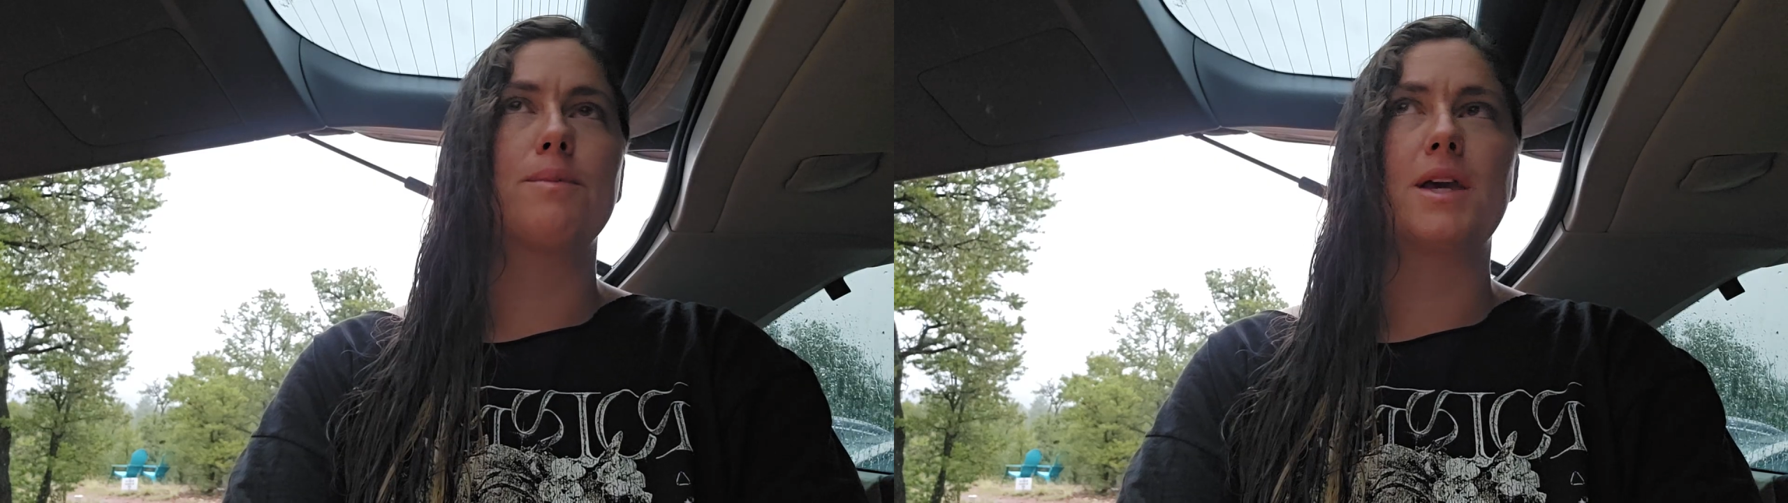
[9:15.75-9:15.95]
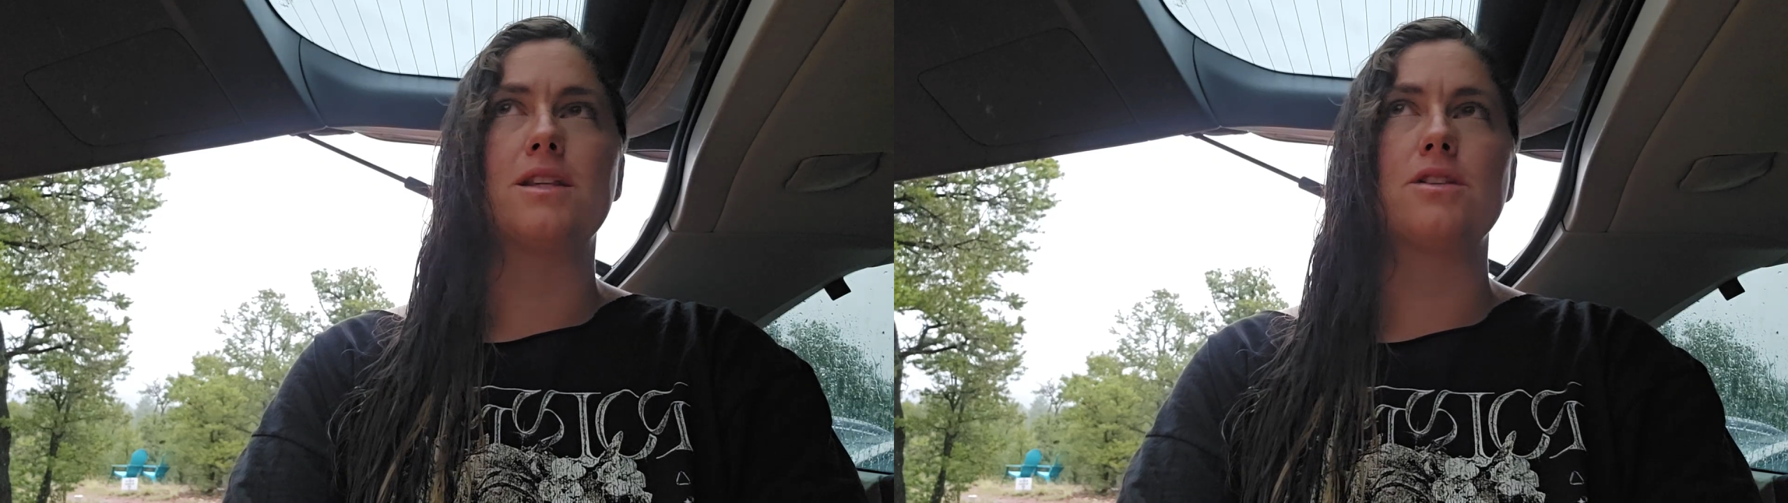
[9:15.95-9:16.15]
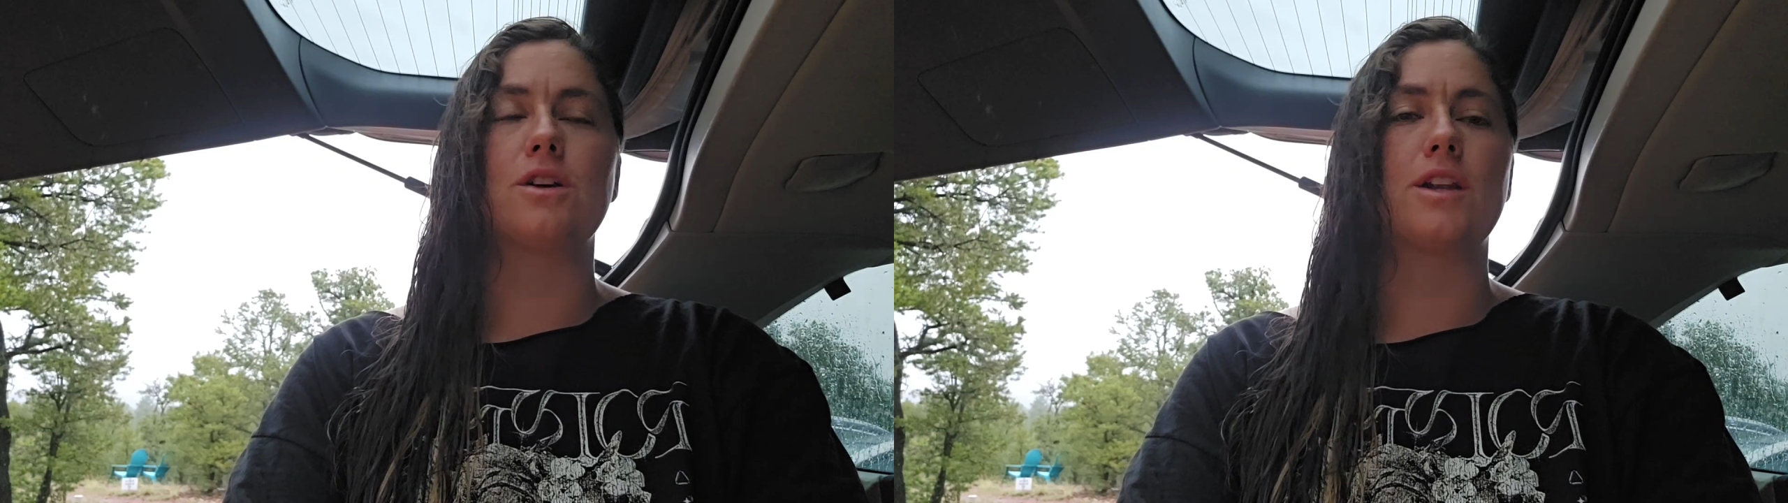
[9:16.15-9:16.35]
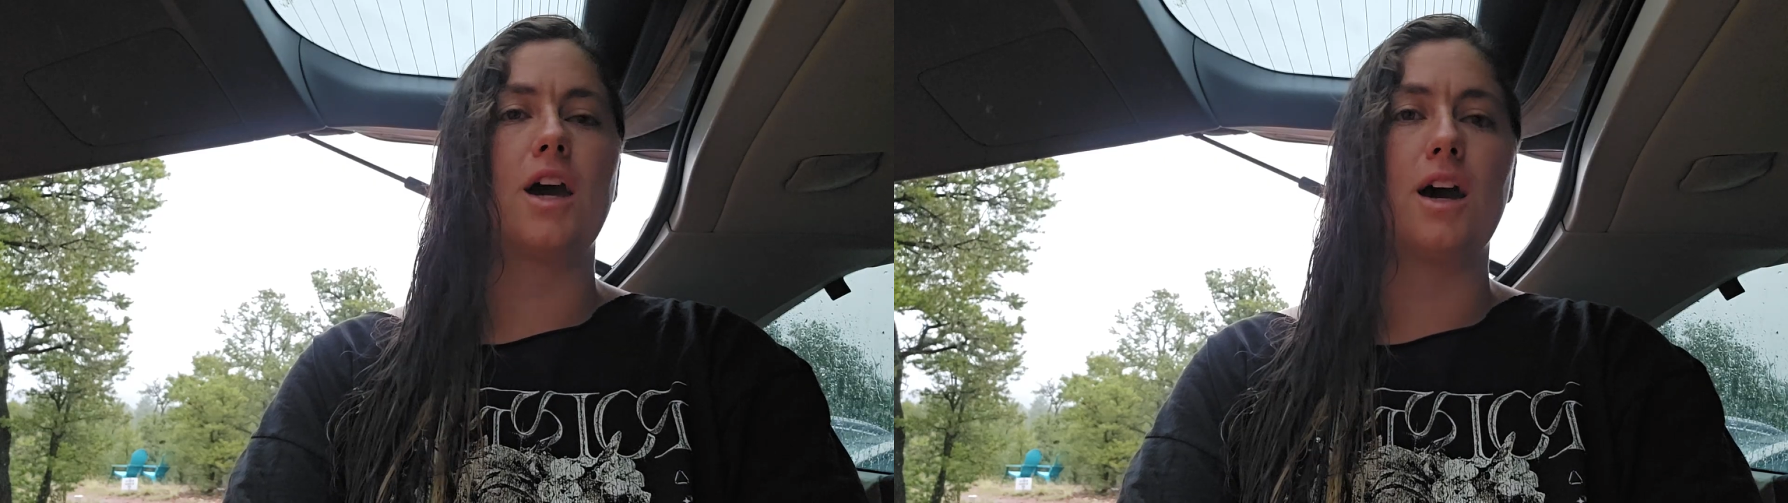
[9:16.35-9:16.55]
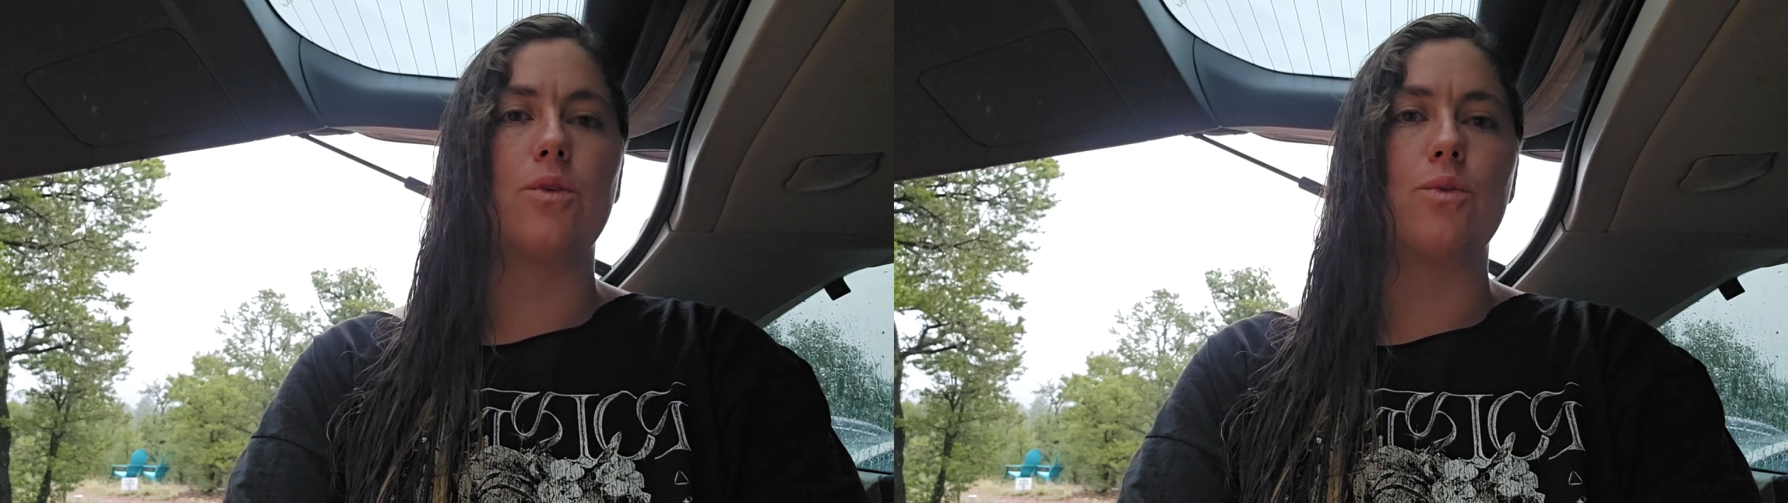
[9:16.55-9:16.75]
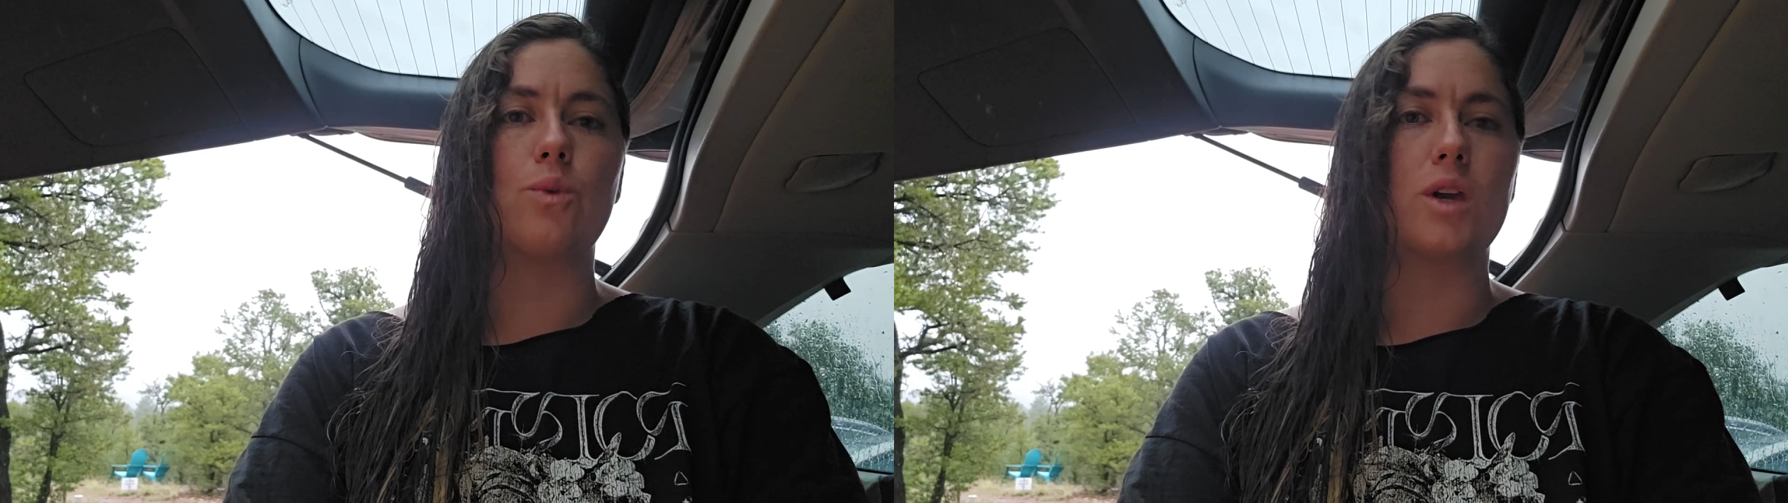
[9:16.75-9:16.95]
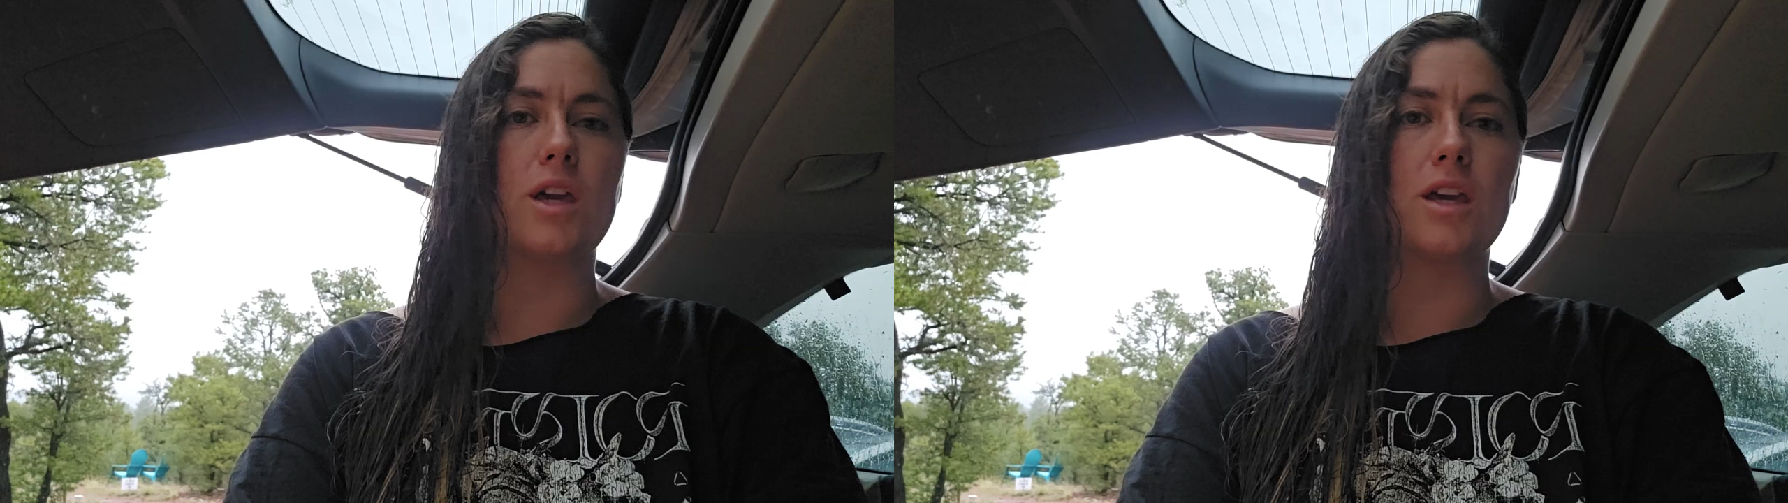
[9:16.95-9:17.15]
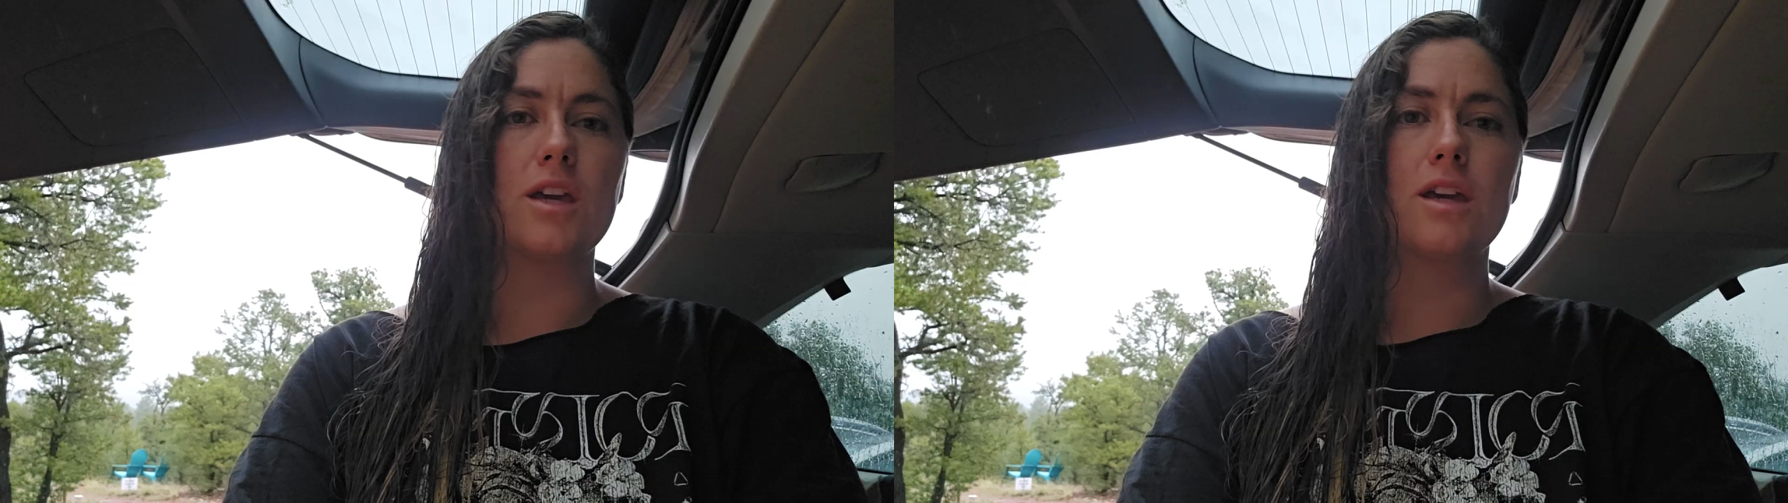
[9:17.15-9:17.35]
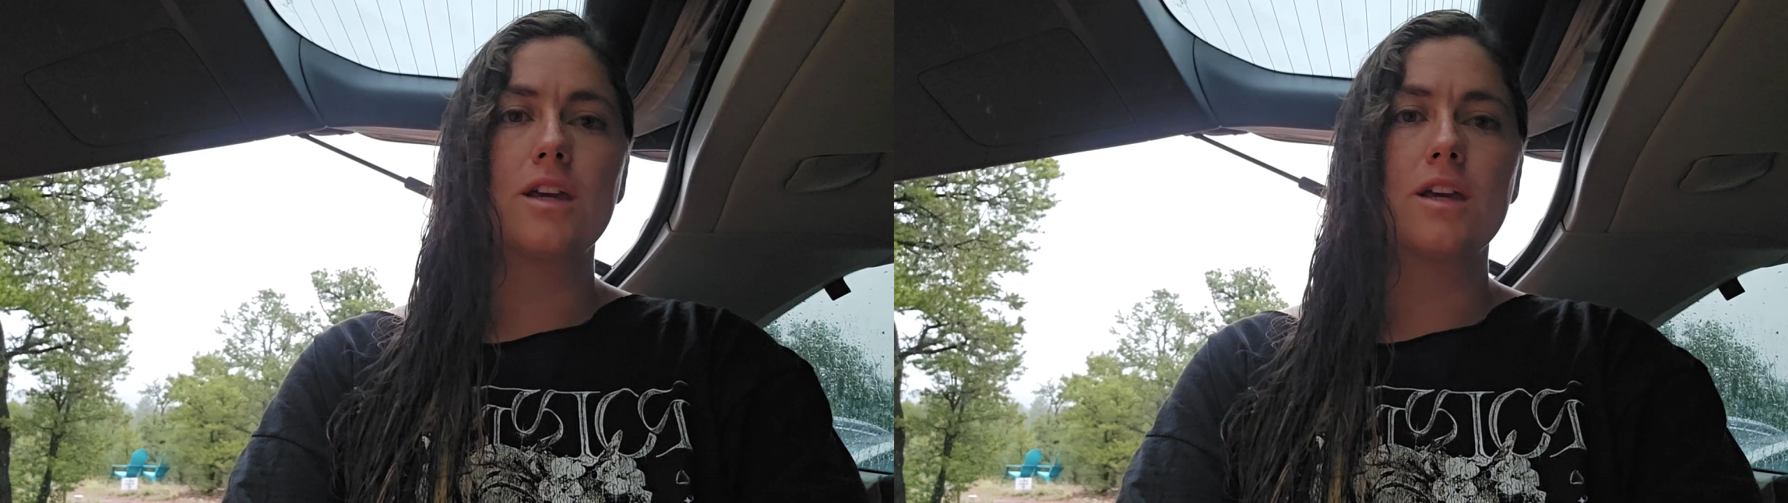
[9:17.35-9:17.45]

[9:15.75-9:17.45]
based on how we